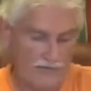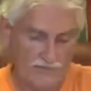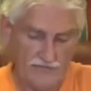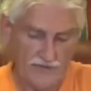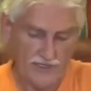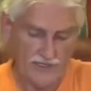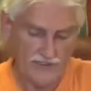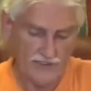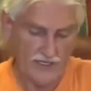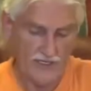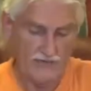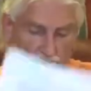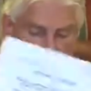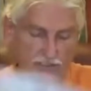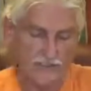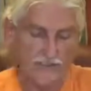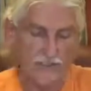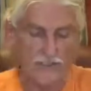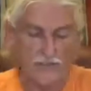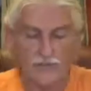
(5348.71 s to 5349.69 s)
to fix
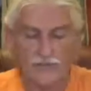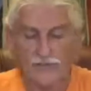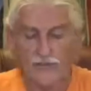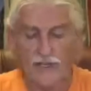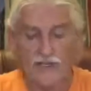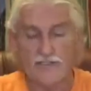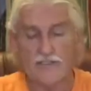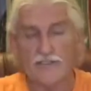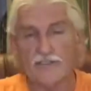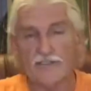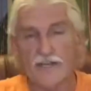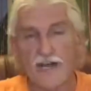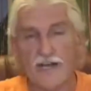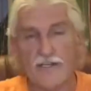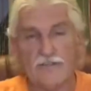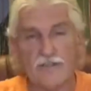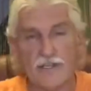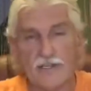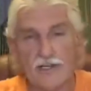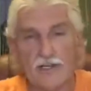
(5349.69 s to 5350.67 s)
every single thing that's
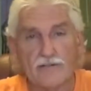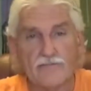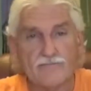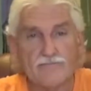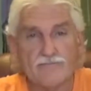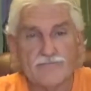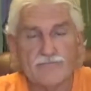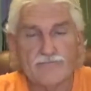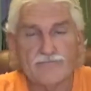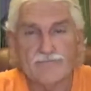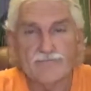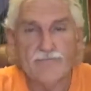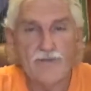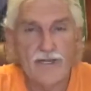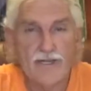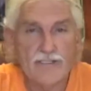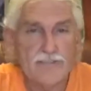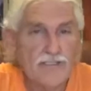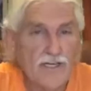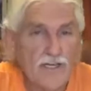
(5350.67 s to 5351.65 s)
out there.
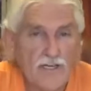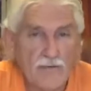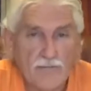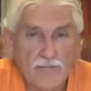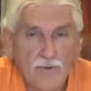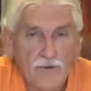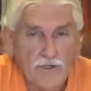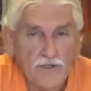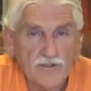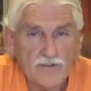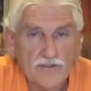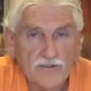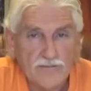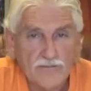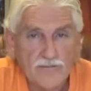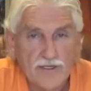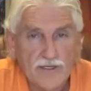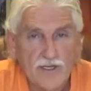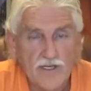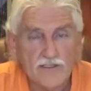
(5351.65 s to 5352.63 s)
It's unimportant,
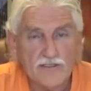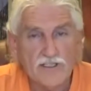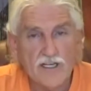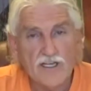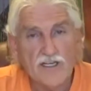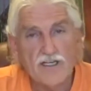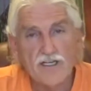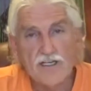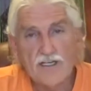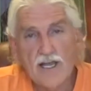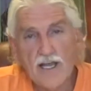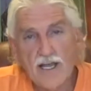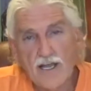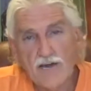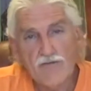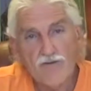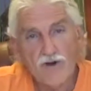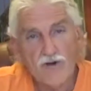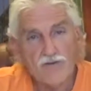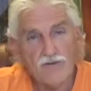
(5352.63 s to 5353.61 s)
because
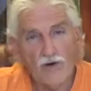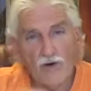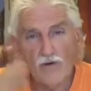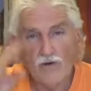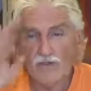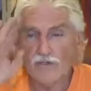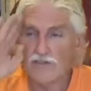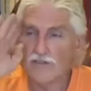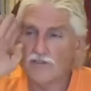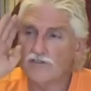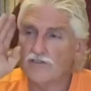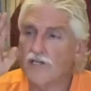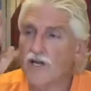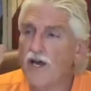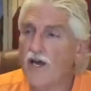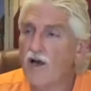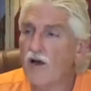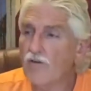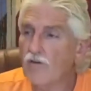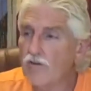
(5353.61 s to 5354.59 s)
if your focus is
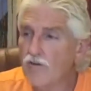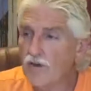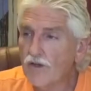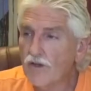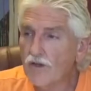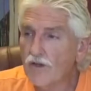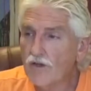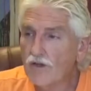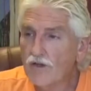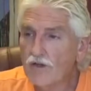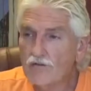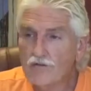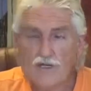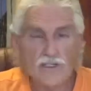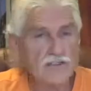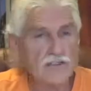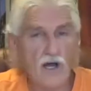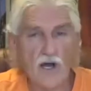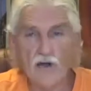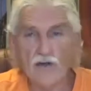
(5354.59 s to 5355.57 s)
health,
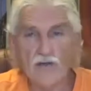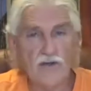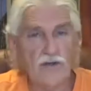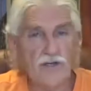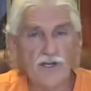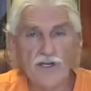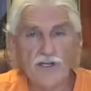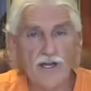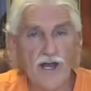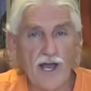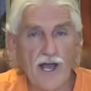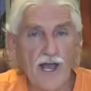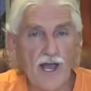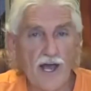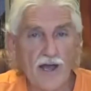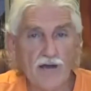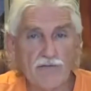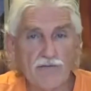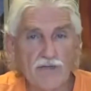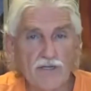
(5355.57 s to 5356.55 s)
that's all you need to
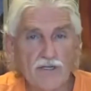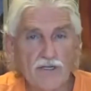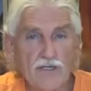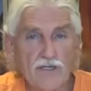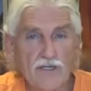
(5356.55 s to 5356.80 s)
have.